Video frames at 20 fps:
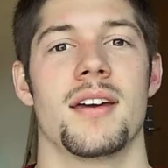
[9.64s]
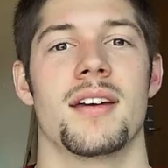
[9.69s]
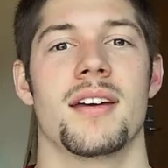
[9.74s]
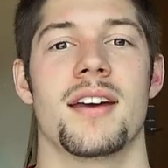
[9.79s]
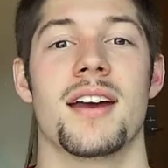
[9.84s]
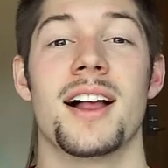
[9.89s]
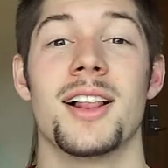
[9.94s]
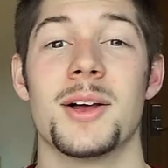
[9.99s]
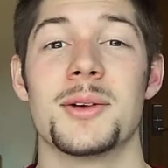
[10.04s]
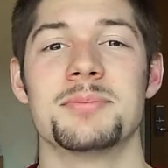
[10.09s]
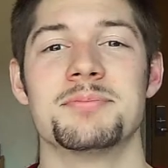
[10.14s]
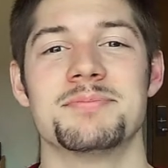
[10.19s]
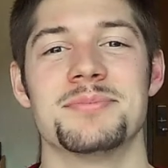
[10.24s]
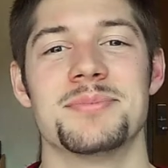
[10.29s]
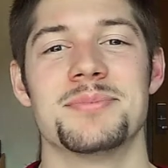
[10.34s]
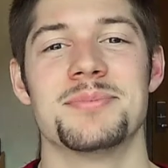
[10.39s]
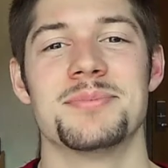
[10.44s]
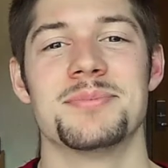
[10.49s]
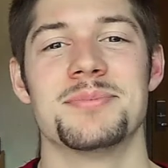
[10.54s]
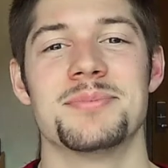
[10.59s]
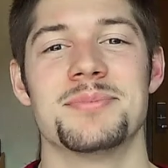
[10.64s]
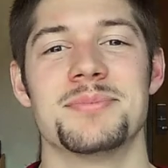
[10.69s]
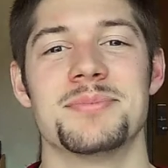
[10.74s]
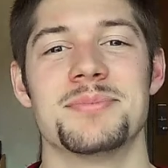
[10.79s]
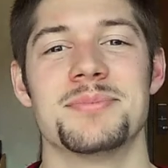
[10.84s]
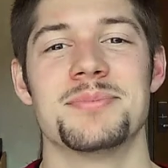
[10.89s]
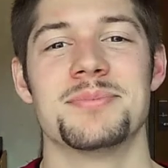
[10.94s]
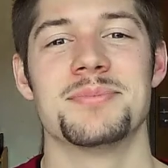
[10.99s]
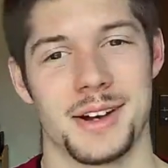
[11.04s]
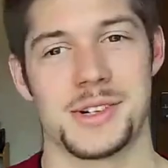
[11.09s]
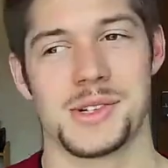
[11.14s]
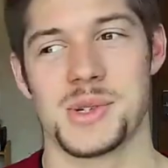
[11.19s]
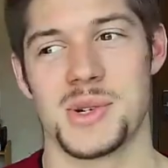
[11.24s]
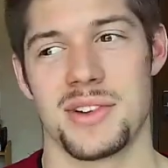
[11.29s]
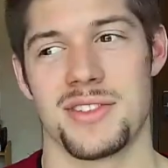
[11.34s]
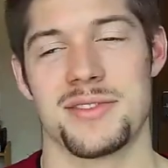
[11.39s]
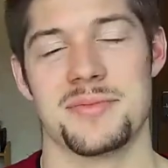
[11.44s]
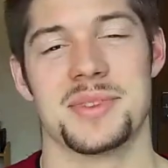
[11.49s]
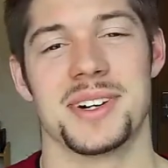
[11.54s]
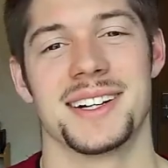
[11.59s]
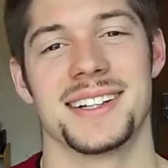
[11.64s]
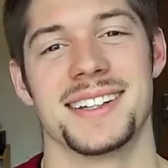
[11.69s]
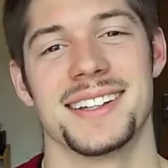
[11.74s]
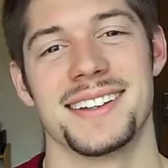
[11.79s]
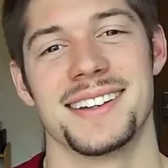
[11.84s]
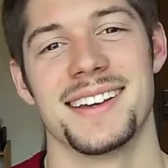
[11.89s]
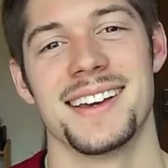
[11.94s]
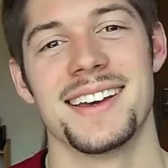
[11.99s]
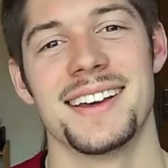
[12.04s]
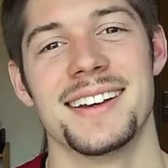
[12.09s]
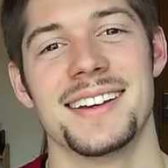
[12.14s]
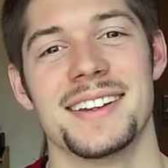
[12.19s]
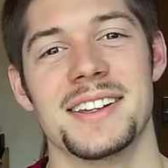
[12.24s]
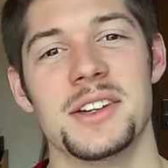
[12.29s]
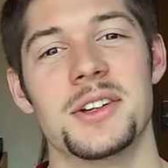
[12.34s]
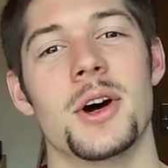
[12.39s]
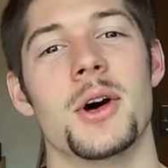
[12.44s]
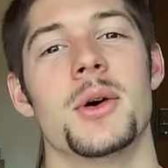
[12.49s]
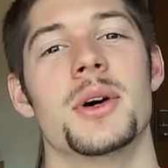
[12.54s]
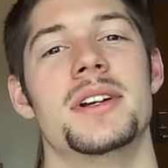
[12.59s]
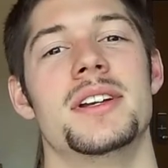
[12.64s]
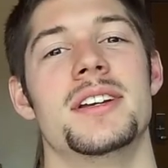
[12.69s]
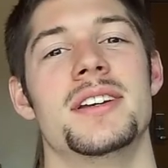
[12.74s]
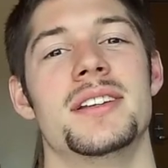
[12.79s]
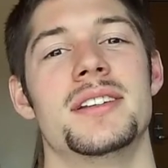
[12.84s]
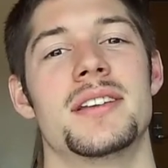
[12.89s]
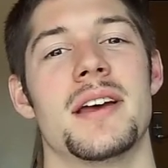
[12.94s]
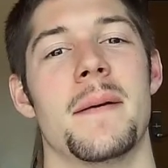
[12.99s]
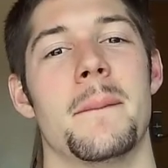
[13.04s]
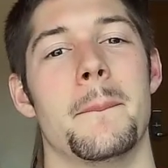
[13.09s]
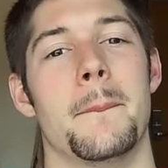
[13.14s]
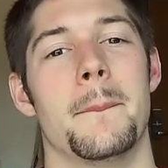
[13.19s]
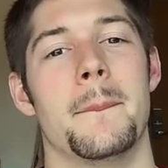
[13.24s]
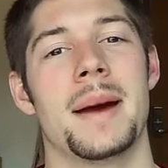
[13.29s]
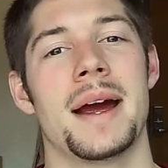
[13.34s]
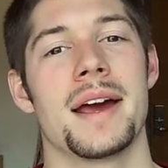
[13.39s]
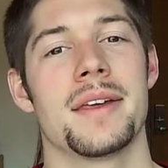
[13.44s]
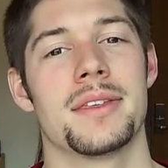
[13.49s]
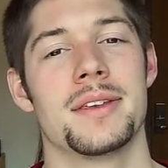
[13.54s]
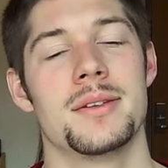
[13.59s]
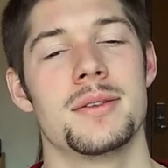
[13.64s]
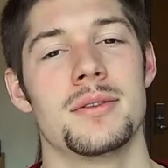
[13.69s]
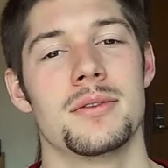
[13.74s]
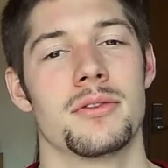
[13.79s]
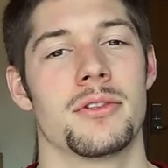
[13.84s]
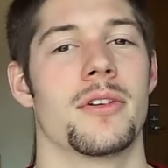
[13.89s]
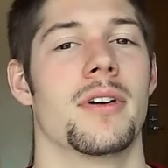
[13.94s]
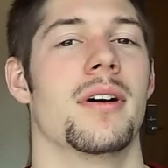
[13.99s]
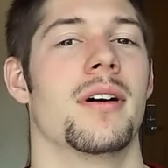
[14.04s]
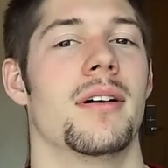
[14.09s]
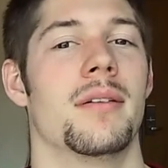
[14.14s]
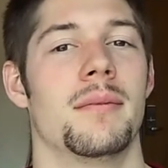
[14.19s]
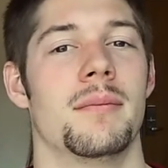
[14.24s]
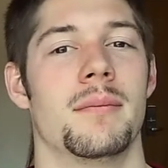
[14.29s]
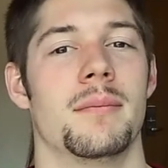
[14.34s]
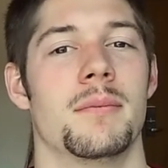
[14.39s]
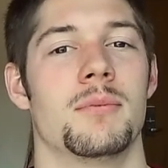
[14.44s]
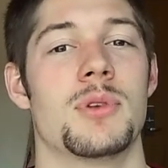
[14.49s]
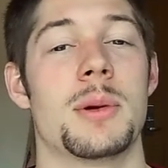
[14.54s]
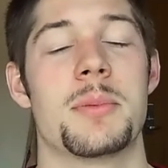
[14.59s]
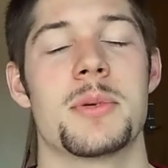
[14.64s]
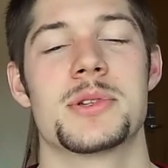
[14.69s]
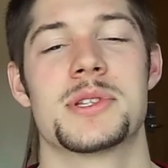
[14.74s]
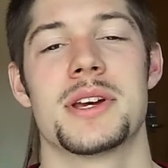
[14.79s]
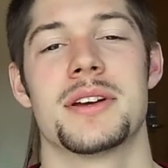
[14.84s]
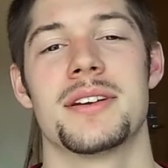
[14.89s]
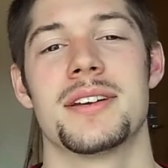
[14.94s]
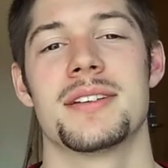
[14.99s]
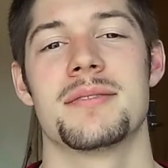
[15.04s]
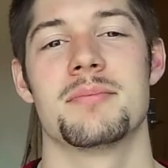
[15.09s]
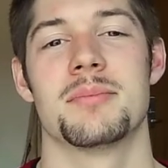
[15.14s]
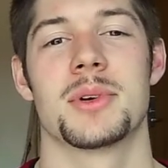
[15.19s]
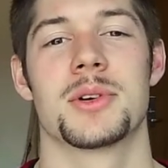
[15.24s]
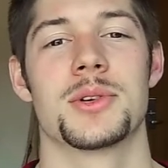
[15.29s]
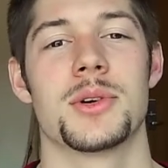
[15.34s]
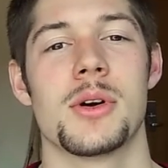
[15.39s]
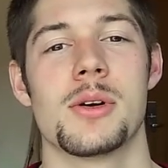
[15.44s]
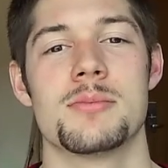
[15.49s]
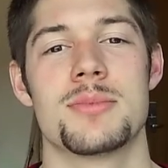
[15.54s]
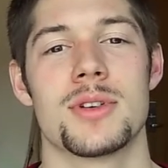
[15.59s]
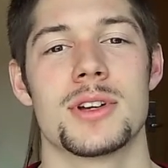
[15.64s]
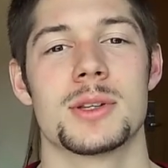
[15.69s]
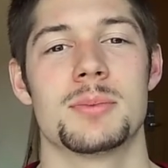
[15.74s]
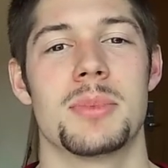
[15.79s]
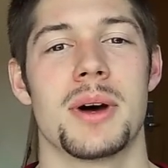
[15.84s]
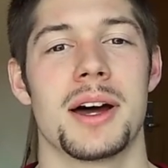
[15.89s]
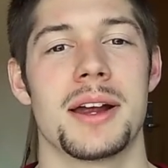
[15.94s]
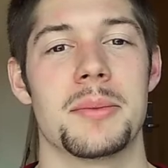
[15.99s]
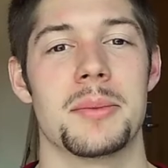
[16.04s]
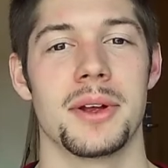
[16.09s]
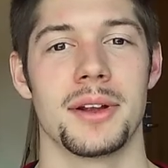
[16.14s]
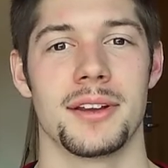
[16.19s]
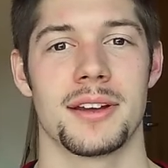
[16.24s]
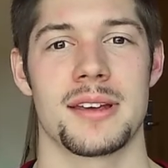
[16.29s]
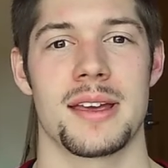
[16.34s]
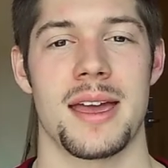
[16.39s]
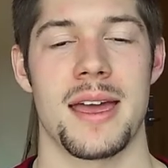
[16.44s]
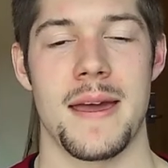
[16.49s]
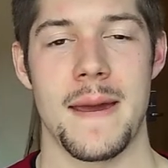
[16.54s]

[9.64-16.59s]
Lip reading: Hello, hola, bonjour, everybody. You know who it is, Matthew from representing Croyle Bros Bodybuilding